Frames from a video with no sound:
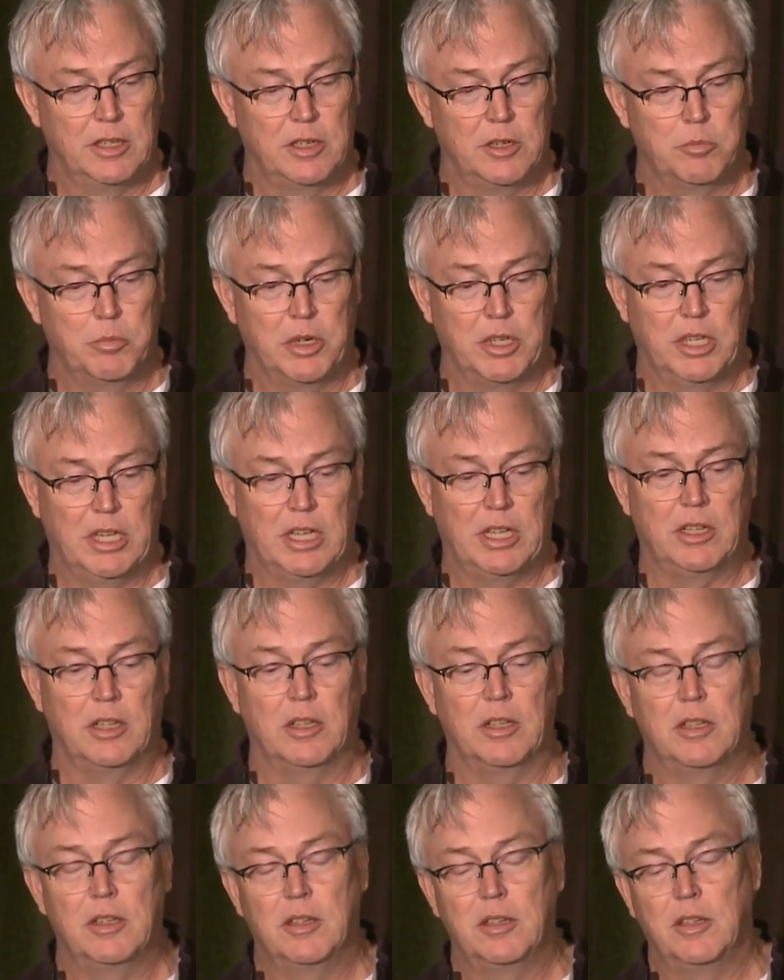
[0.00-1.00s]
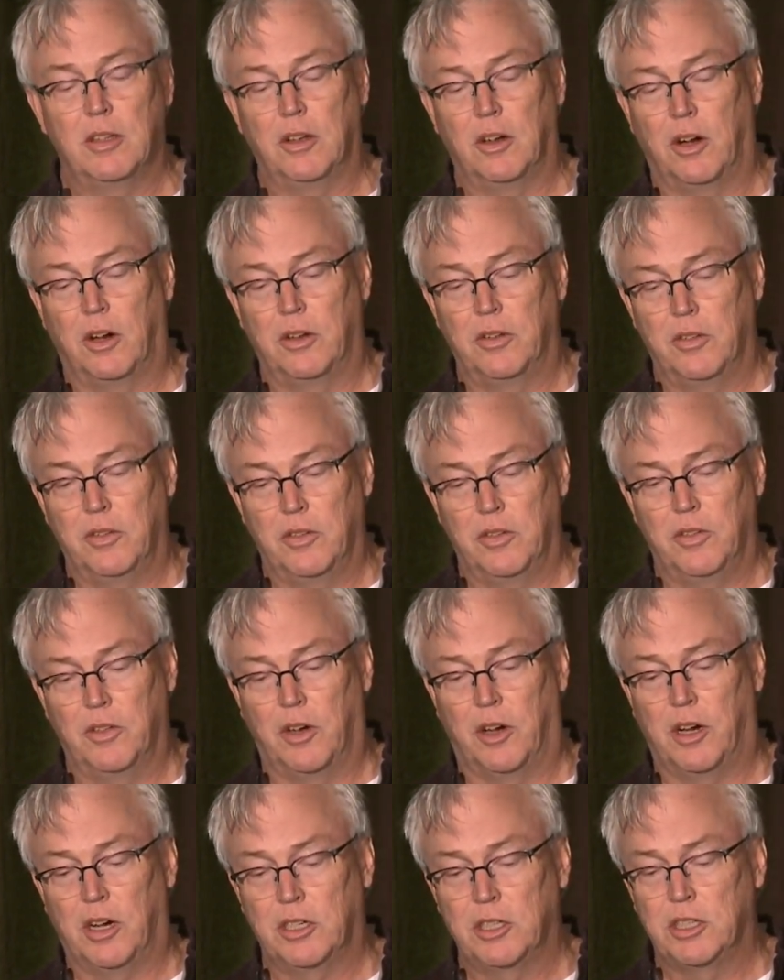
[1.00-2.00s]
But again, the
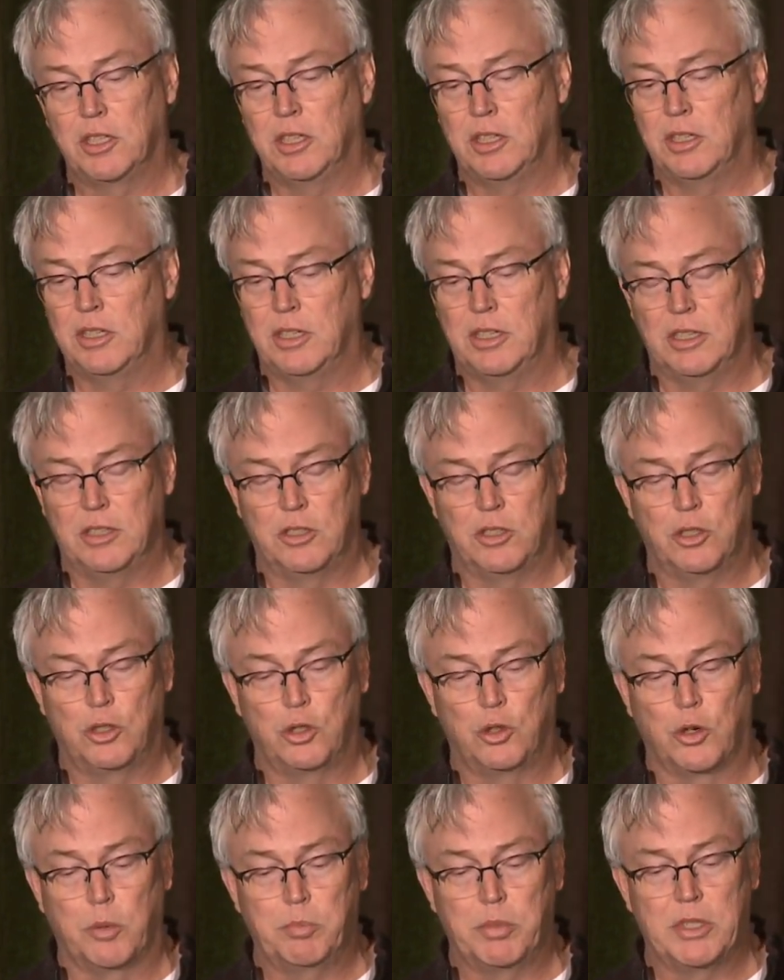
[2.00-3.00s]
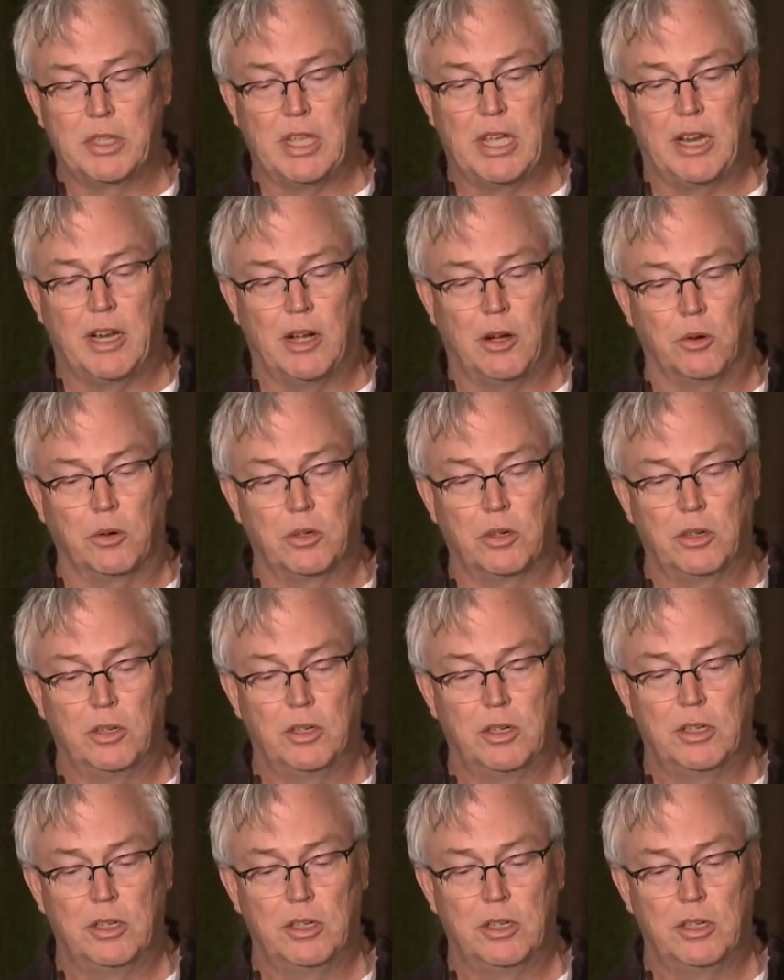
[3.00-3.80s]
auction strips that out,